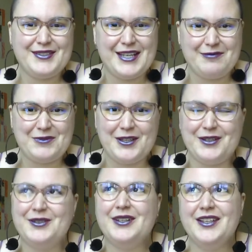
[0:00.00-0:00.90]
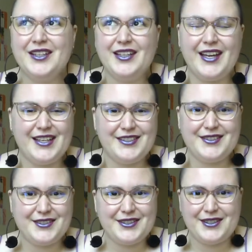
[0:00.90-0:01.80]
time ago. 8
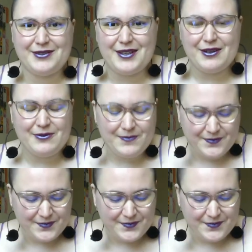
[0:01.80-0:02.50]
years ago now.